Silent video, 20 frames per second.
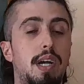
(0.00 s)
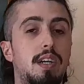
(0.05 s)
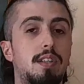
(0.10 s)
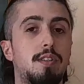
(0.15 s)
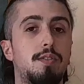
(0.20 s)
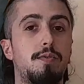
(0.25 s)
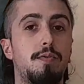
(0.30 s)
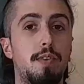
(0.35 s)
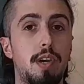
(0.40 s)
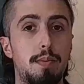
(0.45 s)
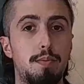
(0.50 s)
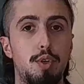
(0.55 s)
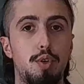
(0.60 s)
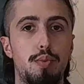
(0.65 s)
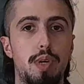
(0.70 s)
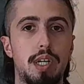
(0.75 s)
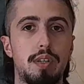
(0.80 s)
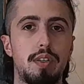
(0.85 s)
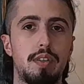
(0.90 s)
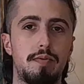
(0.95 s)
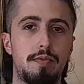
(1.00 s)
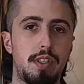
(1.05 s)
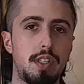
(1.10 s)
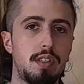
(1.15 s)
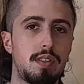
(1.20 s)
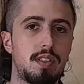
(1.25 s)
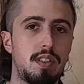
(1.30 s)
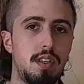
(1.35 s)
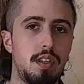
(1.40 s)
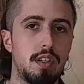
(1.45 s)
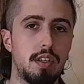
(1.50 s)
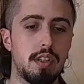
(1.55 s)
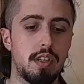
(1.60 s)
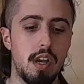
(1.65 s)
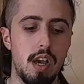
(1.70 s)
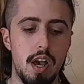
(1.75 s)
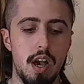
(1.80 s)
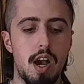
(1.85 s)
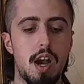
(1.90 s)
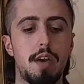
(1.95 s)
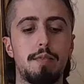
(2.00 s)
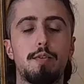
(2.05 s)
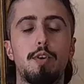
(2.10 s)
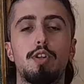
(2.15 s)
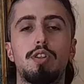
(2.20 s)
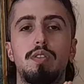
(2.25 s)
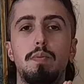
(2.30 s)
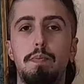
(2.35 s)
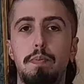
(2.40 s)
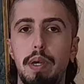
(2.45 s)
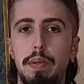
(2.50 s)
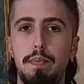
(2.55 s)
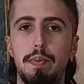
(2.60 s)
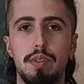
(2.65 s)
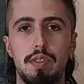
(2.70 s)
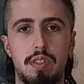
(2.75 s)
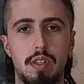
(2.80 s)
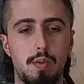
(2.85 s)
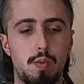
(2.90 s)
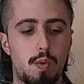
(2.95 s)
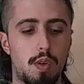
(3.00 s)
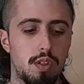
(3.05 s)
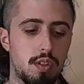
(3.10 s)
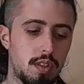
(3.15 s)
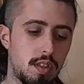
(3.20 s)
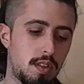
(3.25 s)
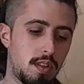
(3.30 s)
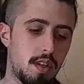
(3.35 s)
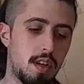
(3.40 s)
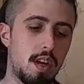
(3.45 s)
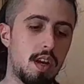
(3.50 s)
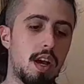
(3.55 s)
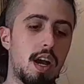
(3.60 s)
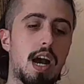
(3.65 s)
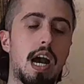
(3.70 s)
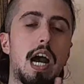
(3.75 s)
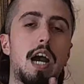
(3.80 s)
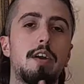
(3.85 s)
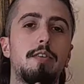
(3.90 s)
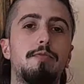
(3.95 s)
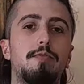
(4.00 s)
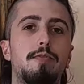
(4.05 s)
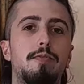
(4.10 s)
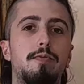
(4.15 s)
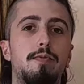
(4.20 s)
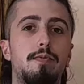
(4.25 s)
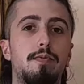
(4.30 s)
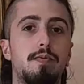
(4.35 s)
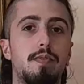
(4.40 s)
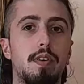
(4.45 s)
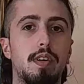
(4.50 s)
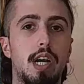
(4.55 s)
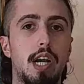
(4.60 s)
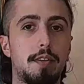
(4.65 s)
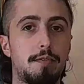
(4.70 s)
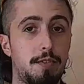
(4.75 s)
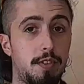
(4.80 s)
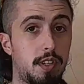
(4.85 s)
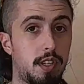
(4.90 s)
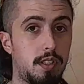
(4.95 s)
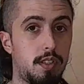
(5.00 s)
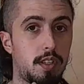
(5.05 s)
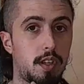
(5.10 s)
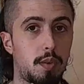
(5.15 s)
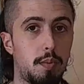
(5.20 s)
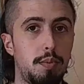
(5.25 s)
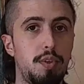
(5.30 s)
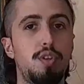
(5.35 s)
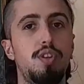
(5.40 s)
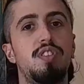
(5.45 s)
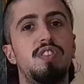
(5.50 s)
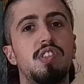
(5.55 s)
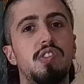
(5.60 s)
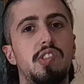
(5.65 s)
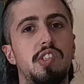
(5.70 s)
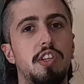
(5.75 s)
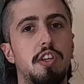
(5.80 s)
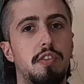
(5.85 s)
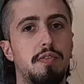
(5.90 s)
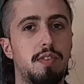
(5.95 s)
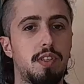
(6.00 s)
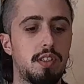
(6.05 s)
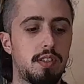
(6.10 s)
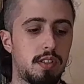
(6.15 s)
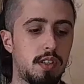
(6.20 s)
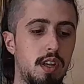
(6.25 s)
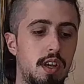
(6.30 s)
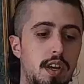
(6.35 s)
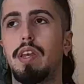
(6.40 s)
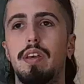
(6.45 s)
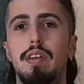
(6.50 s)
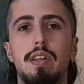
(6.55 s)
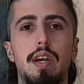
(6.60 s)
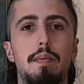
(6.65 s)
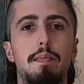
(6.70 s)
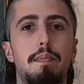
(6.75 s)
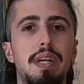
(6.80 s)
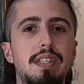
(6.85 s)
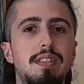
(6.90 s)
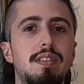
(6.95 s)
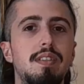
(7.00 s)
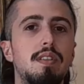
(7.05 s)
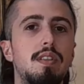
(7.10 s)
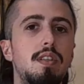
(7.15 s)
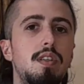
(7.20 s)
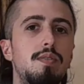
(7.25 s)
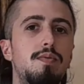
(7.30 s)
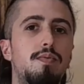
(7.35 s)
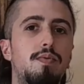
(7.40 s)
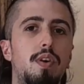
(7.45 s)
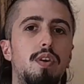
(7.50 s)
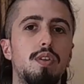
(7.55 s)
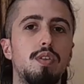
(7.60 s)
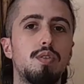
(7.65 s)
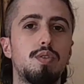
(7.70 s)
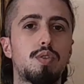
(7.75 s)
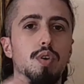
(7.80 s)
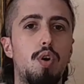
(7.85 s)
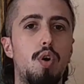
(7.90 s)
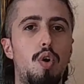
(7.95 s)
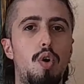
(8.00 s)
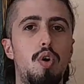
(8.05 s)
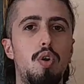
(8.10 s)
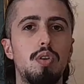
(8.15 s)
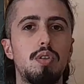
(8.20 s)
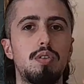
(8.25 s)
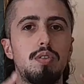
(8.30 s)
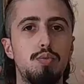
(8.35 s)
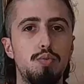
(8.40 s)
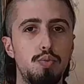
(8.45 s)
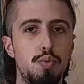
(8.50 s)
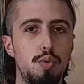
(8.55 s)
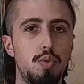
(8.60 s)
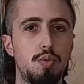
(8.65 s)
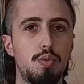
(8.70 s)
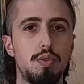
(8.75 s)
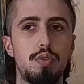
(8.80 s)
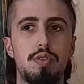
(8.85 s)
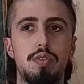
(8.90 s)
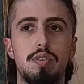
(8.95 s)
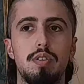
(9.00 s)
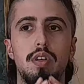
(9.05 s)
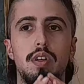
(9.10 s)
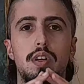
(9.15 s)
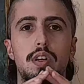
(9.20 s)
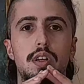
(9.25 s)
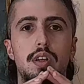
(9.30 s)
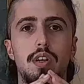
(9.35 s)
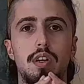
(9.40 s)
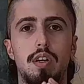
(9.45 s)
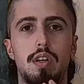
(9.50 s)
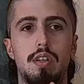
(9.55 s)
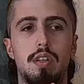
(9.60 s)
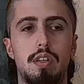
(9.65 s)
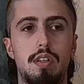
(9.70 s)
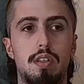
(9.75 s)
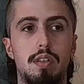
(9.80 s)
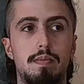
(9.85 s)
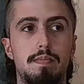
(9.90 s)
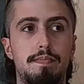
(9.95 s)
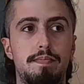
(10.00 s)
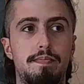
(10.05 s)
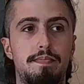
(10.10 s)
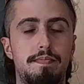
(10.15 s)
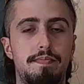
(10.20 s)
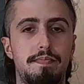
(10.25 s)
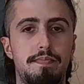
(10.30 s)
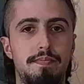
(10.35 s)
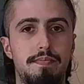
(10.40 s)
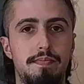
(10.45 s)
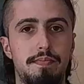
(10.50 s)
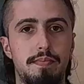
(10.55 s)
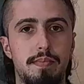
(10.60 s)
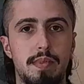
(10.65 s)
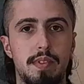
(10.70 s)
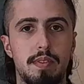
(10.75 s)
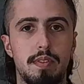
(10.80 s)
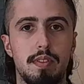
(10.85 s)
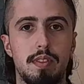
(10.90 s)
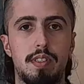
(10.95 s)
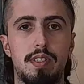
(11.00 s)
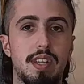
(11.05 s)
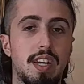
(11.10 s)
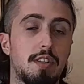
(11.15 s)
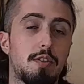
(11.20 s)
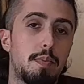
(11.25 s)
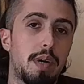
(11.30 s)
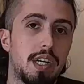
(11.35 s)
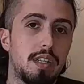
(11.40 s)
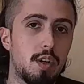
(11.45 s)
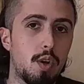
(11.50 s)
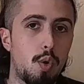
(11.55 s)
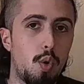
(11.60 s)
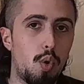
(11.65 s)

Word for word: passed, February this year. I've got the papers they wanted. I've, I've done the community service and I basically followed all the rules um, set by the